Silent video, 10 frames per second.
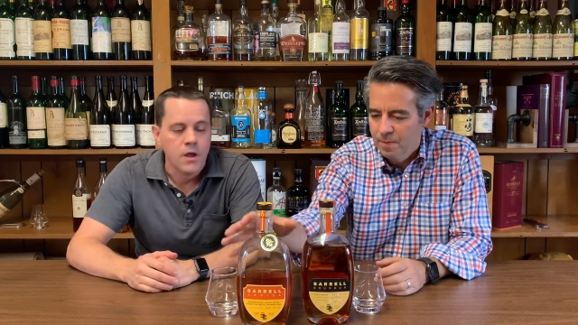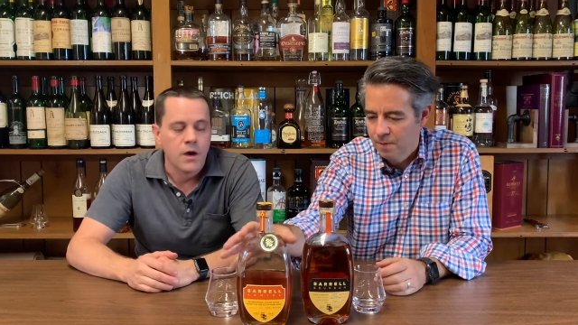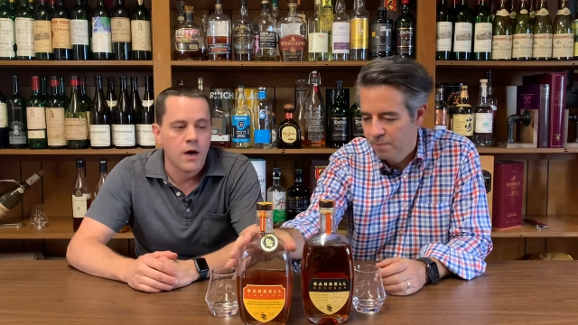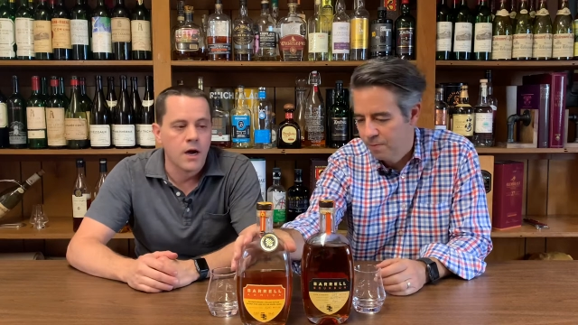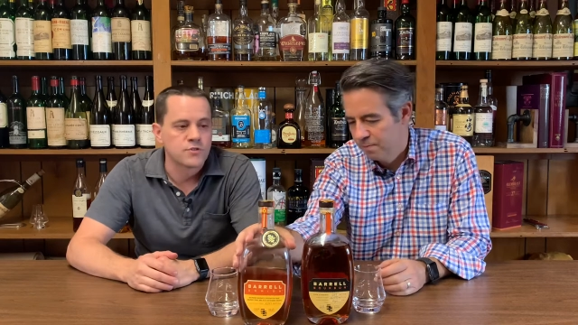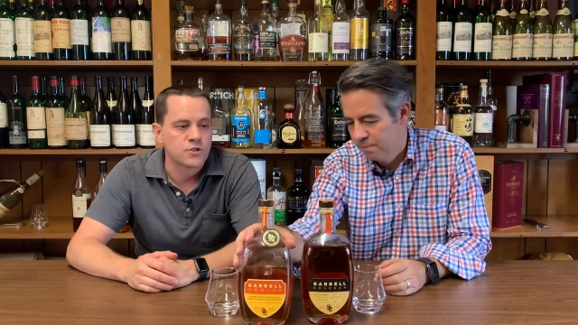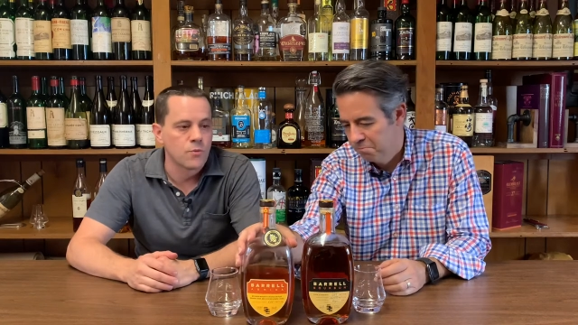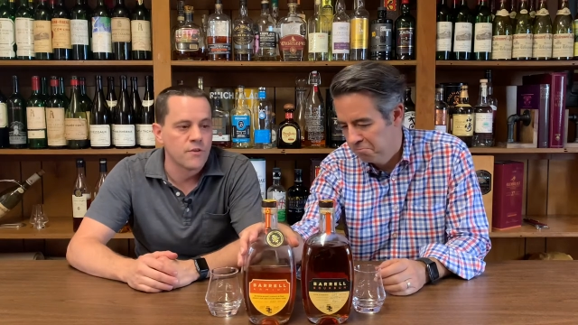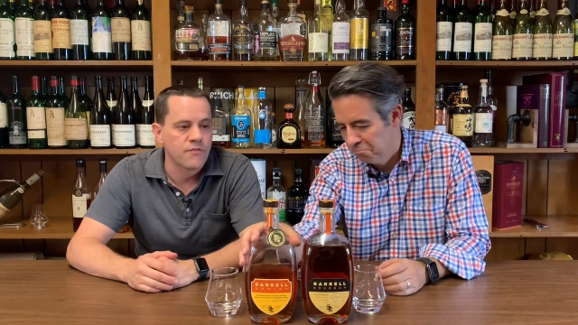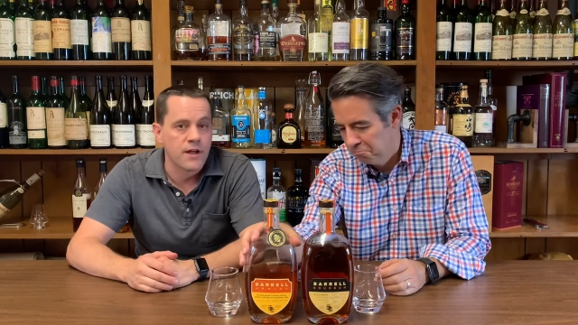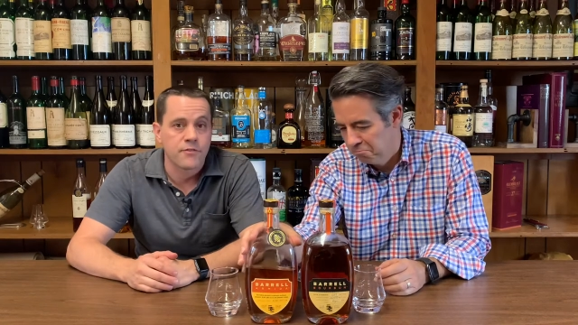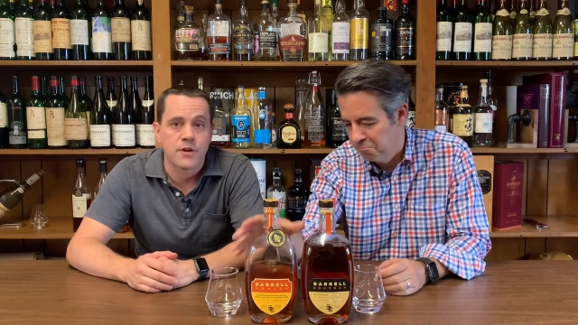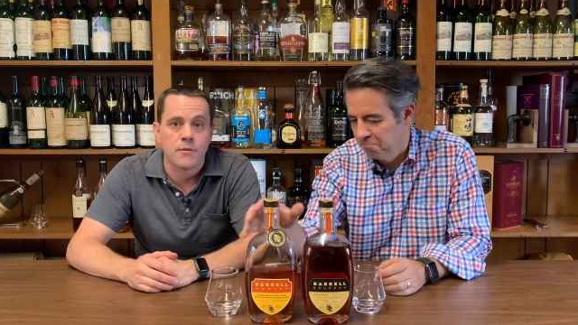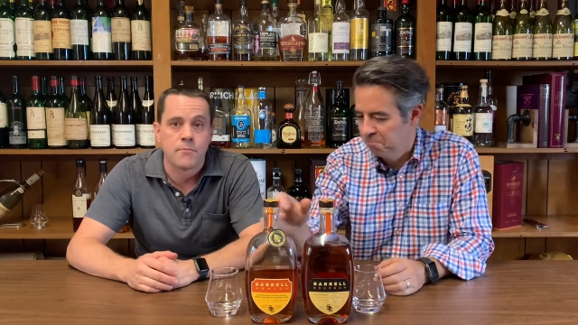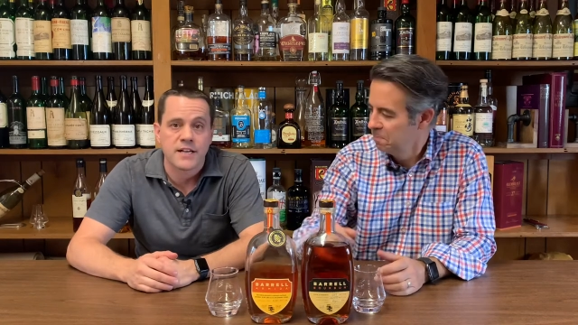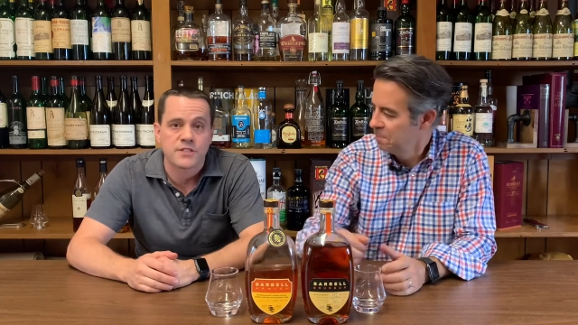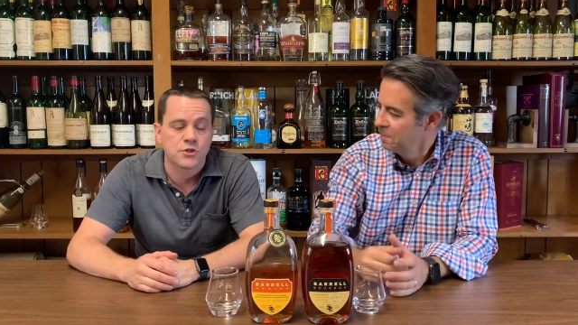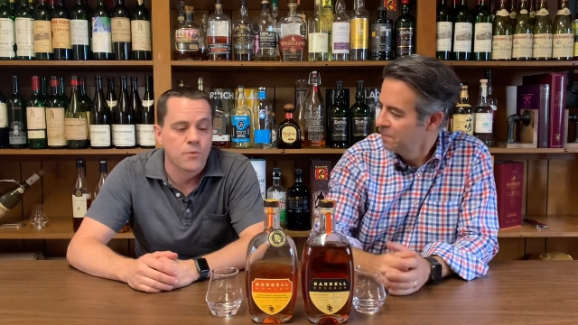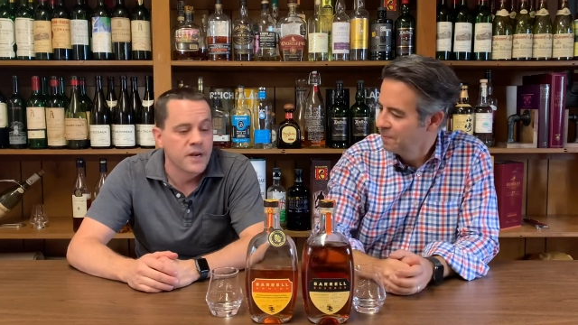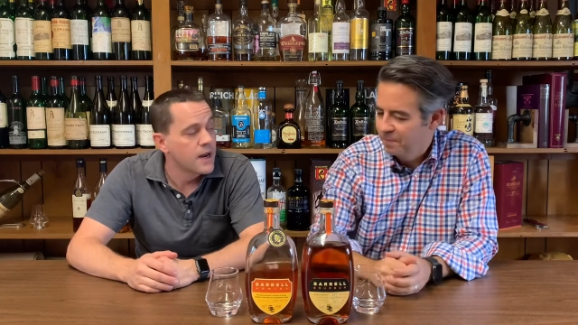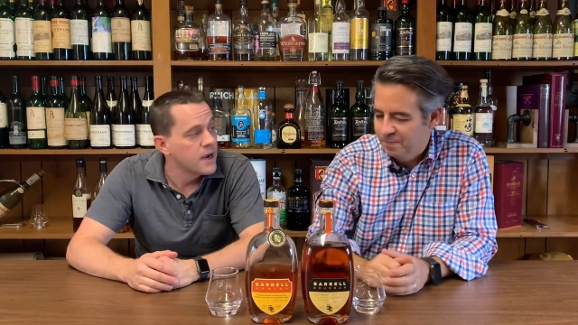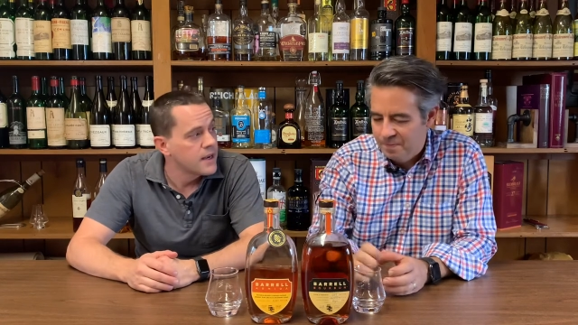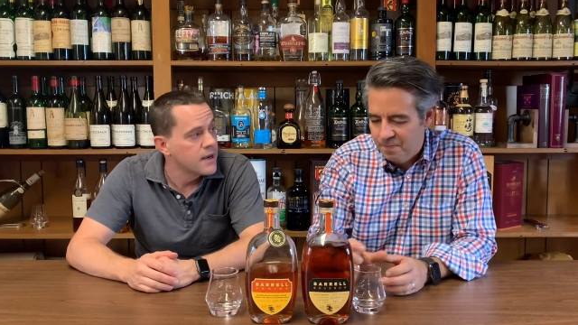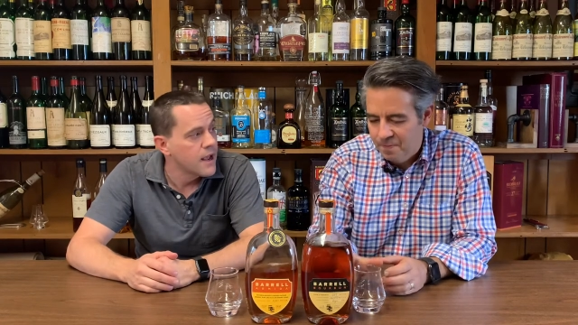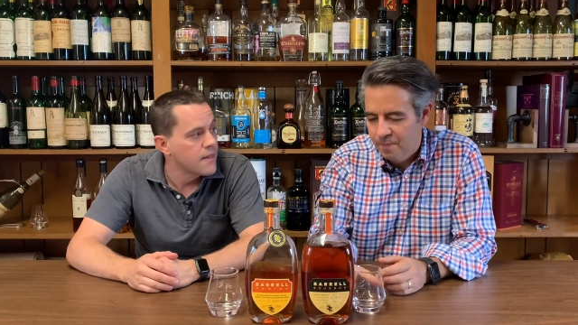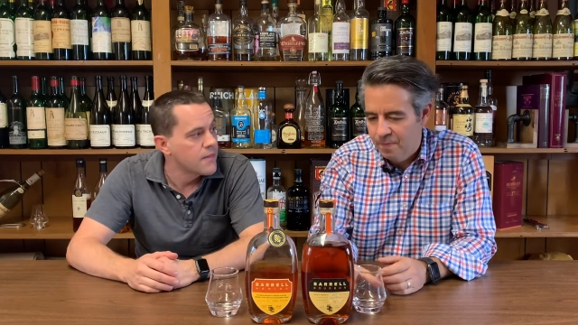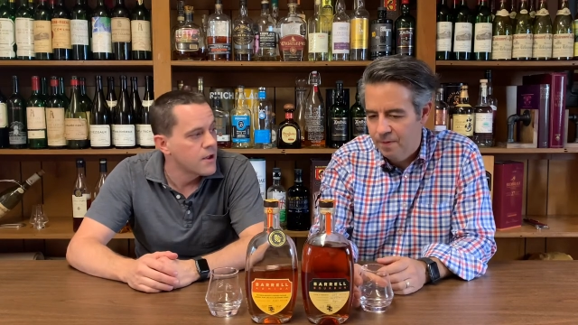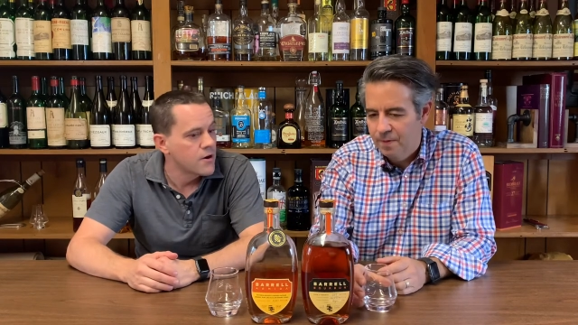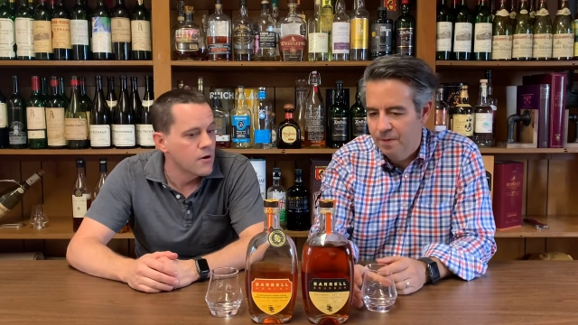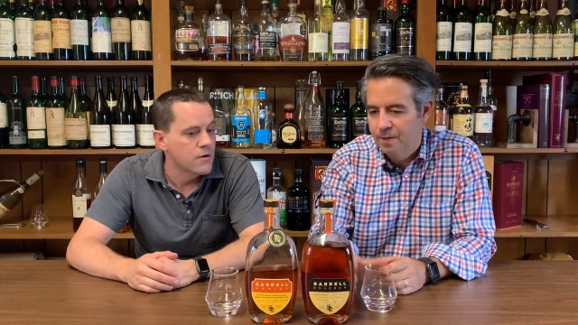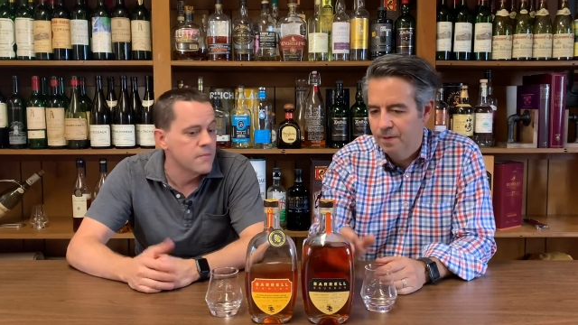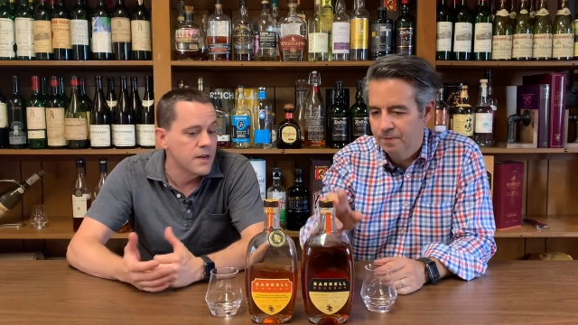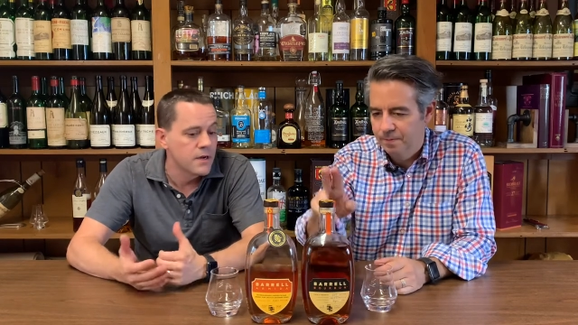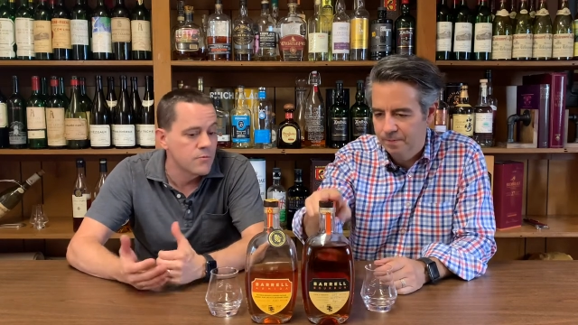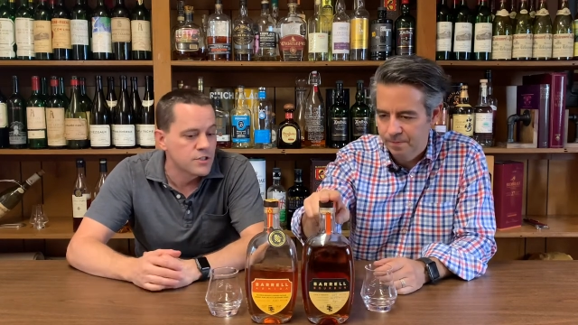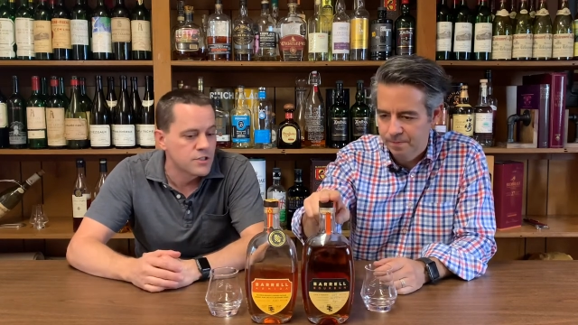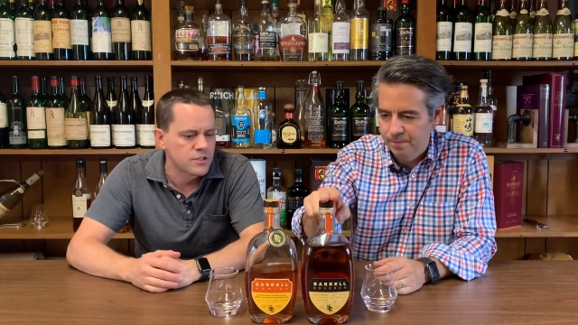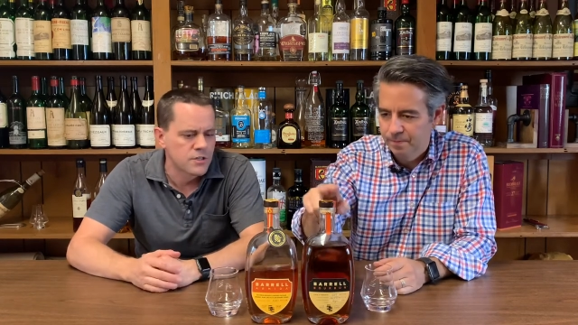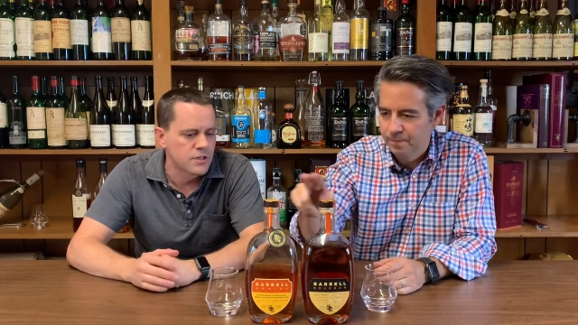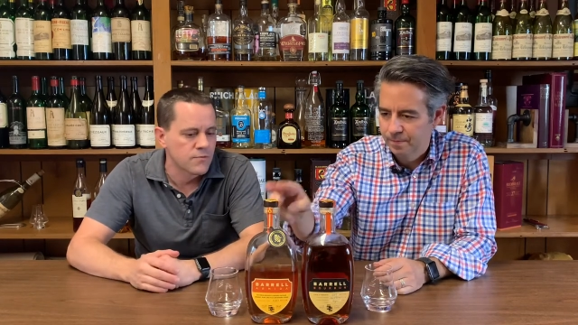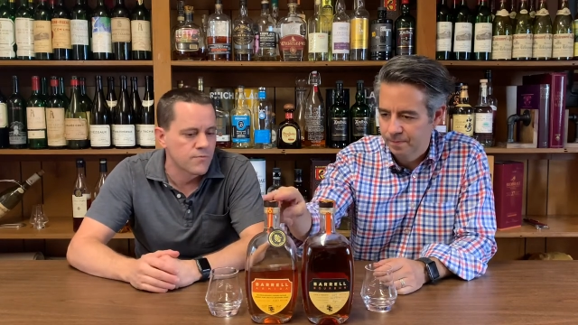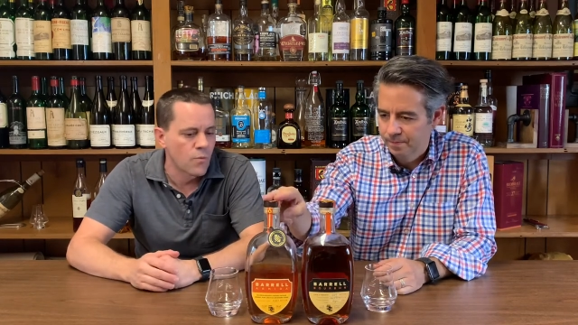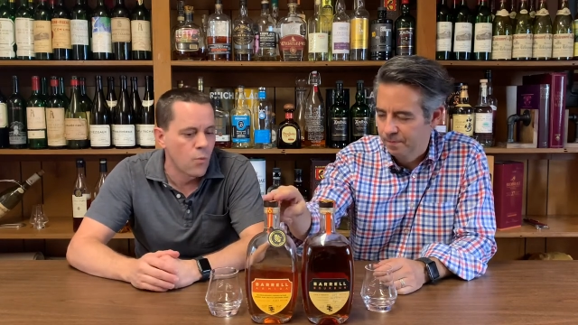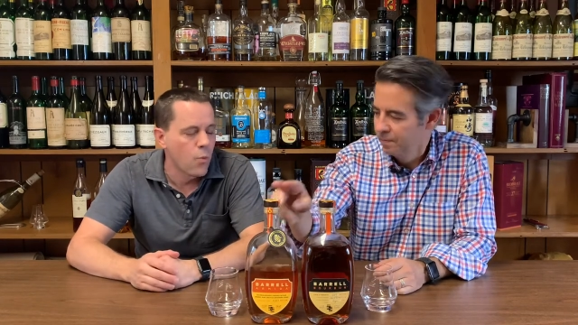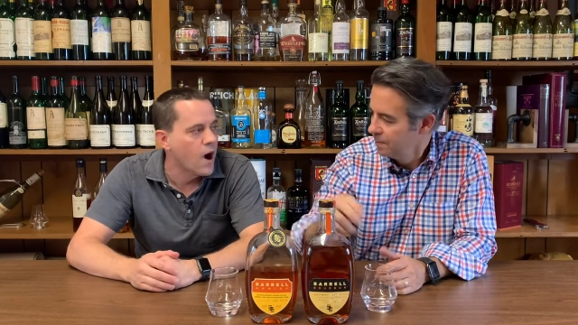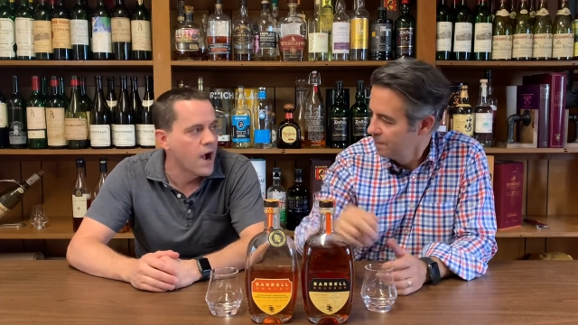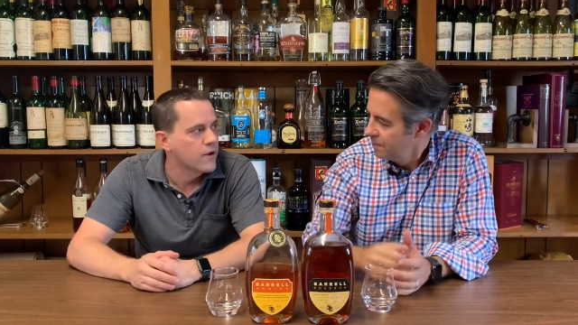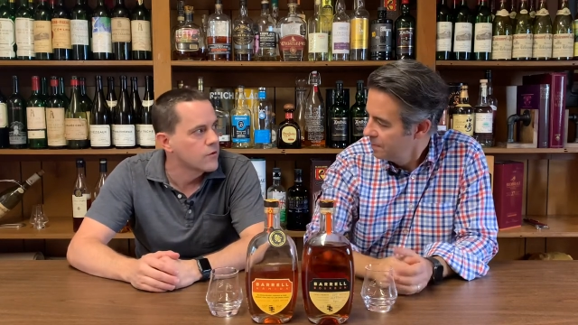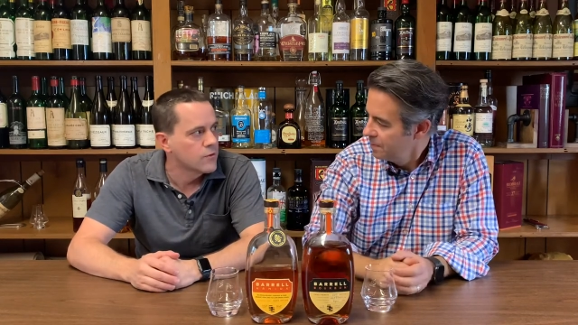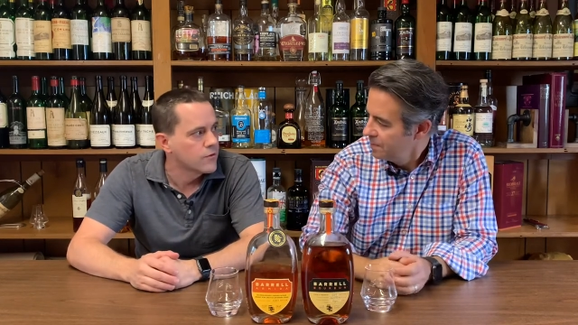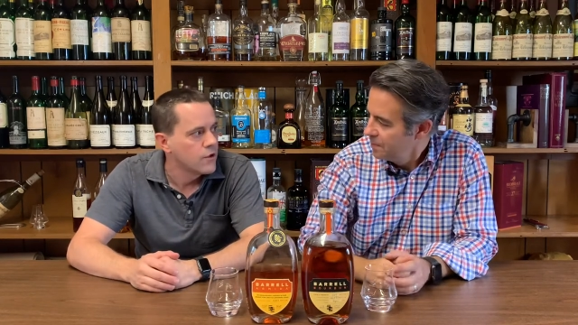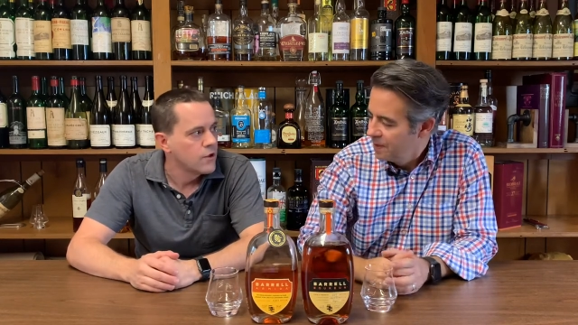Speaker 1: Um, so we've got their batch 29 and their Armida, which is a wild,